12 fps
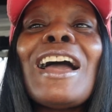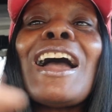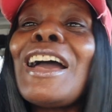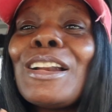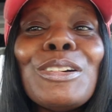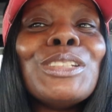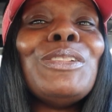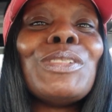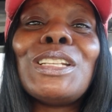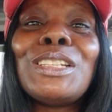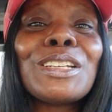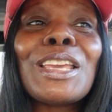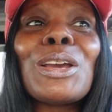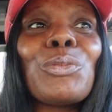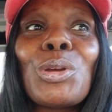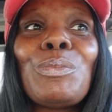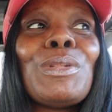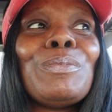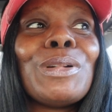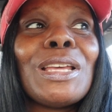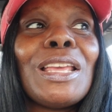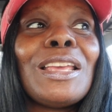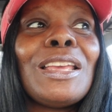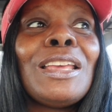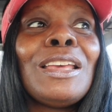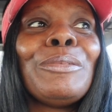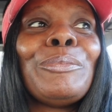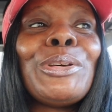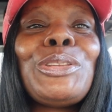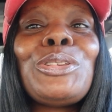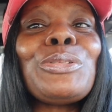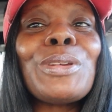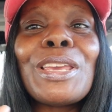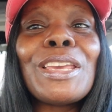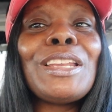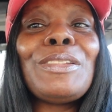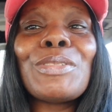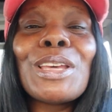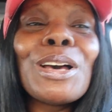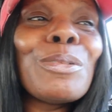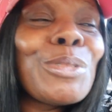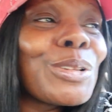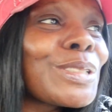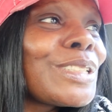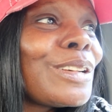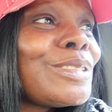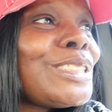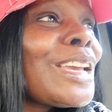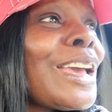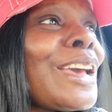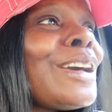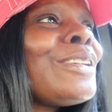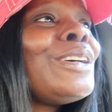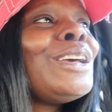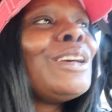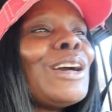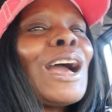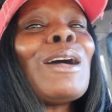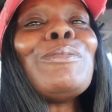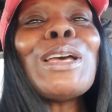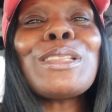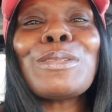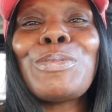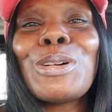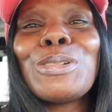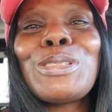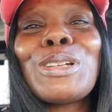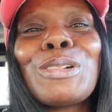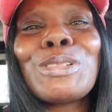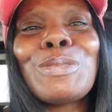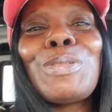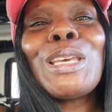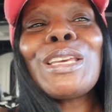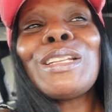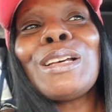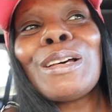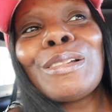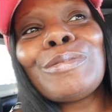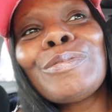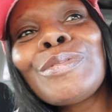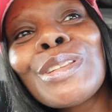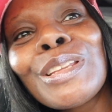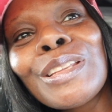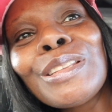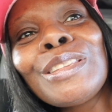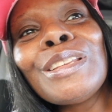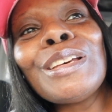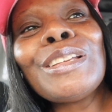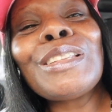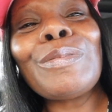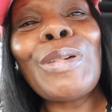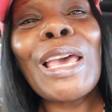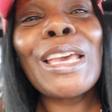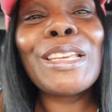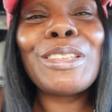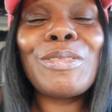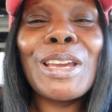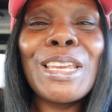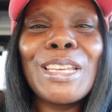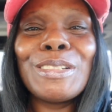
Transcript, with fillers: I don't even look at women, but but you can't even help yourself, child. I'm at the post office picking up the the package, right?